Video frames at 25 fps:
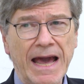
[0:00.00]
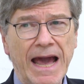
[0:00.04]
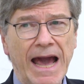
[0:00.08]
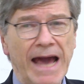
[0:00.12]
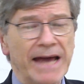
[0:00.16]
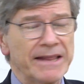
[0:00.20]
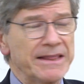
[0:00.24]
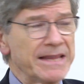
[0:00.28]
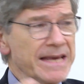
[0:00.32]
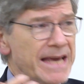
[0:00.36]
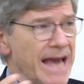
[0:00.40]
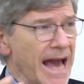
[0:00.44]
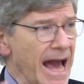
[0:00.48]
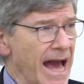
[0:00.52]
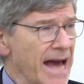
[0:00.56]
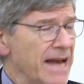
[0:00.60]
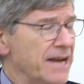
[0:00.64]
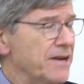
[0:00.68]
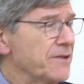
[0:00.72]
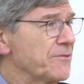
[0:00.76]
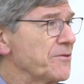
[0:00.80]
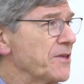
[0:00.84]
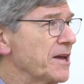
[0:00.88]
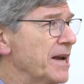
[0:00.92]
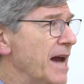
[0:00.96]
At the
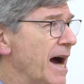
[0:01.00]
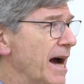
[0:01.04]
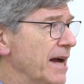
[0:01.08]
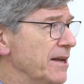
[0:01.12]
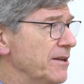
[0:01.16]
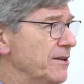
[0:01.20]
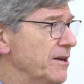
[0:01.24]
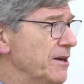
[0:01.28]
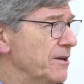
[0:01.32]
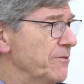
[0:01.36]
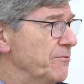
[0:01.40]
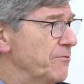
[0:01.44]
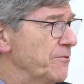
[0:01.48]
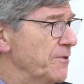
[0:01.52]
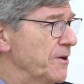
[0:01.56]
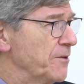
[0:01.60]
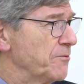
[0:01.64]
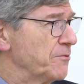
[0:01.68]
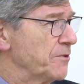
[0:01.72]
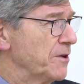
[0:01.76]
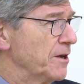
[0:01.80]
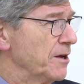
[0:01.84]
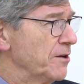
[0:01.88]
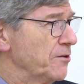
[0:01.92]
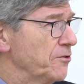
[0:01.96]
end of the
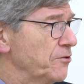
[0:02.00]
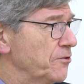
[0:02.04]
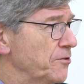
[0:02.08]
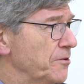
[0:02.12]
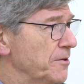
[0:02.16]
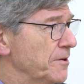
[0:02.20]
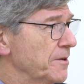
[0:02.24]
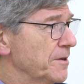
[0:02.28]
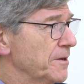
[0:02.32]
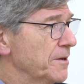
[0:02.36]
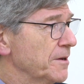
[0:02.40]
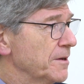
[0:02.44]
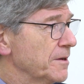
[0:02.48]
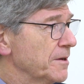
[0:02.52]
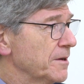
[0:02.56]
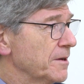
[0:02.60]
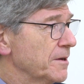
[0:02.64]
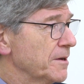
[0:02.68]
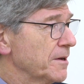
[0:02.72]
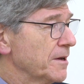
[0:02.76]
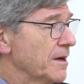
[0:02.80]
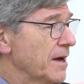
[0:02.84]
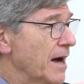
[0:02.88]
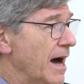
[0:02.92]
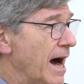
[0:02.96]
1950s,
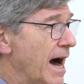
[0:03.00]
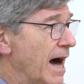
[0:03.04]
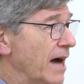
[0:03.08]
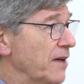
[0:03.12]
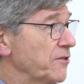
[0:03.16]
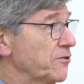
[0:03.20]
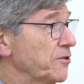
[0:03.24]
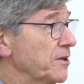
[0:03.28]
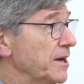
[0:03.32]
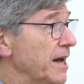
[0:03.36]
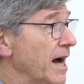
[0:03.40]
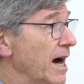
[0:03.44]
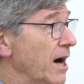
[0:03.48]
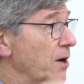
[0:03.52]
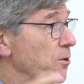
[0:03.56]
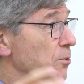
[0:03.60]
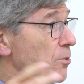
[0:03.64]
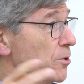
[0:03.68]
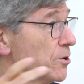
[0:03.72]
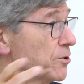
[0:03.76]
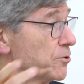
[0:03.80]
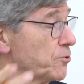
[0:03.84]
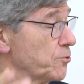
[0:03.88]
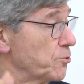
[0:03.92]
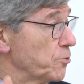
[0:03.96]

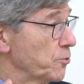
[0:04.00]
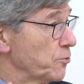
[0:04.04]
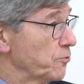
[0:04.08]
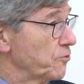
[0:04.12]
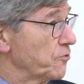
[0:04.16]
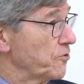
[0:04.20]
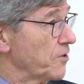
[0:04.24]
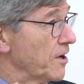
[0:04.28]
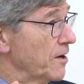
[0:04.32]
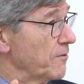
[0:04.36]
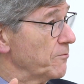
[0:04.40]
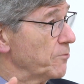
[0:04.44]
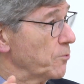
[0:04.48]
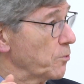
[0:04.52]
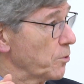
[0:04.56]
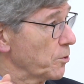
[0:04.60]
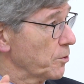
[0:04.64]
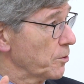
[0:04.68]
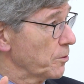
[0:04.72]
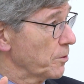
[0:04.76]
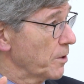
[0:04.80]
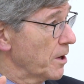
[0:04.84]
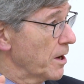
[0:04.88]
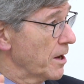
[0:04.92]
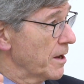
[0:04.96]
Eisenhower and Khrushchev
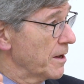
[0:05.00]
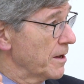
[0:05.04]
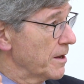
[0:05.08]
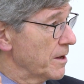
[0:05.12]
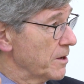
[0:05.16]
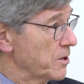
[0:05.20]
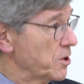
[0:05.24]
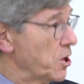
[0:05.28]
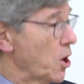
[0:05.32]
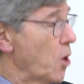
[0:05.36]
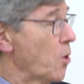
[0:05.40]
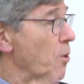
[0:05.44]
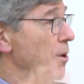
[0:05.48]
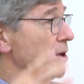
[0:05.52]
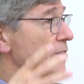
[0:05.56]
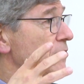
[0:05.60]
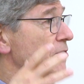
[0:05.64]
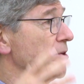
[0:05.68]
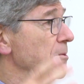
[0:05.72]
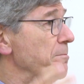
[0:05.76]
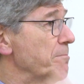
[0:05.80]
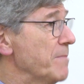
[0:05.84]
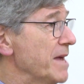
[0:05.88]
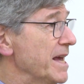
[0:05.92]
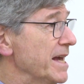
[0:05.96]
were going
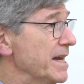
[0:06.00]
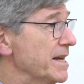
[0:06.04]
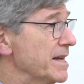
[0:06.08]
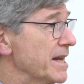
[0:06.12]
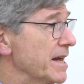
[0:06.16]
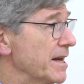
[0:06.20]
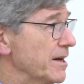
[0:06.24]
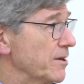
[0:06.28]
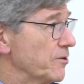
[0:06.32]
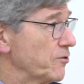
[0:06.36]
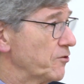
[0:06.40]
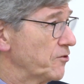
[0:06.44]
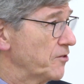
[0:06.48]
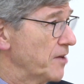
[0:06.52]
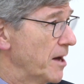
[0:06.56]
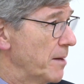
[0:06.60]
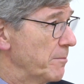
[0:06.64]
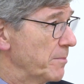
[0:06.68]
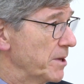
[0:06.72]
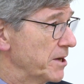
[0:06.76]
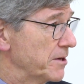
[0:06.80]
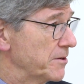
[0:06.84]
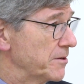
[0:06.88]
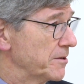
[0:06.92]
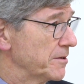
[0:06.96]
to meet in a
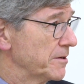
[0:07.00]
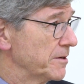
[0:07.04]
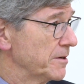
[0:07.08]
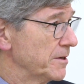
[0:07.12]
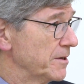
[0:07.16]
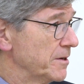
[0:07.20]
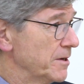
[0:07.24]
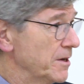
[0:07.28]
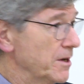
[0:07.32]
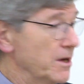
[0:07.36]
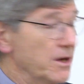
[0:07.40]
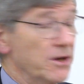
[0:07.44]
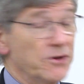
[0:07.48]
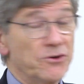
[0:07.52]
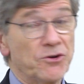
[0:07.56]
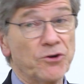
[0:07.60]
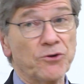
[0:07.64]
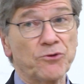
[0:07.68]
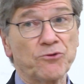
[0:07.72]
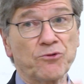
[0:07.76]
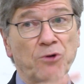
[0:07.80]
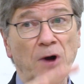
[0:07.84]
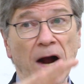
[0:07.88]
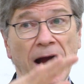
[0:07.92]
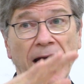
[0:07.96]
summit
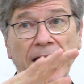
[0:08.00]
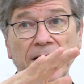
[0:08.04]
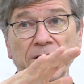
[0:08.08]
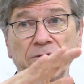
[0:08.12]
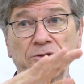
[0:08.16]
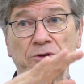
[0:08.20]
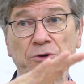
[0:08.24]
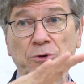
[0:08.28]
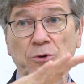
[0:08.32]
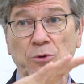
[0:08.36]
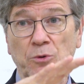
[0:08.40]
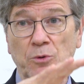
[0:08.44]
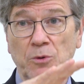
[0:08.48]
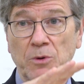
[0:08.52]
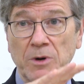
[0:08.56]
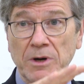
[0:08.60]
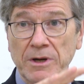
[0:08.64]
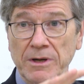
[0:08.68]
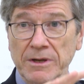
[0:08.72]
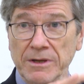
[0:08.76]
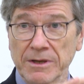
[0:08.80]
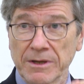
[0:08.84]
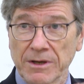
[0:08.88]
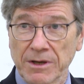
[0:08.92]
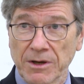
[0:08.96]
to try to
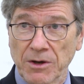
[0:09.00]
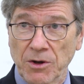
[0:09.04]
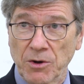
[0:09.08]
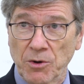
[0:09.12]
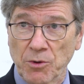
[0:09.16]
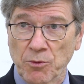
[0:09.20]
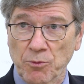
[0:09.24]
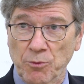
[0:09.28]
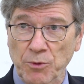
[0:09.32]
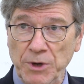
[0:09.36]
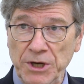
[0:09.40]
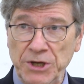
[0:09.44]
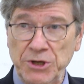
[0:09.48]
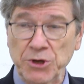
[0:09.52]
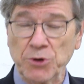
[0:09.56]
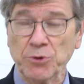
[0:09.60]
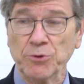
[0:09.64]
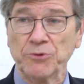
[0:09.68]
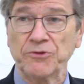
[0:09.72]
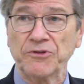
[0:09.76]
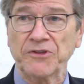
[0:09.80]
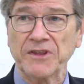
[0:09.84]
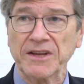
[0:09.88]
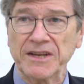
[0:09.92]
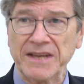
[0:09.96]

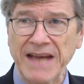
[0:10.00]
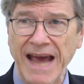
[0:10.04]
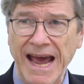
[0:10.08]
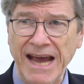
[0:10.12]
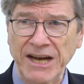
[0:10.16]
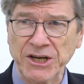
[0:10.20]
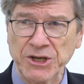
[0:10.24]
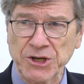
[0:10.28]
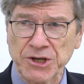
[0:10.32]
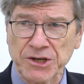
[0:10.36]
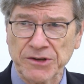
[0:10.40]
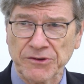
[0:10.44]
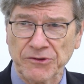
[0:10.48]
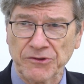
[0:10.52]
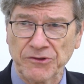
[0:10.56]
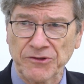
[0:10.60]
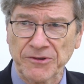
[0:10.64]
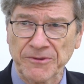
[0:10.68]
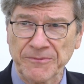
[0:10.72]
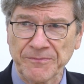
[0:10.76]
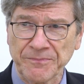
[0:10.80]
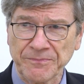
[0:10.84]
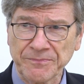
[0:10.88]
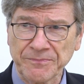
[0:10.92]
reduce the tensions.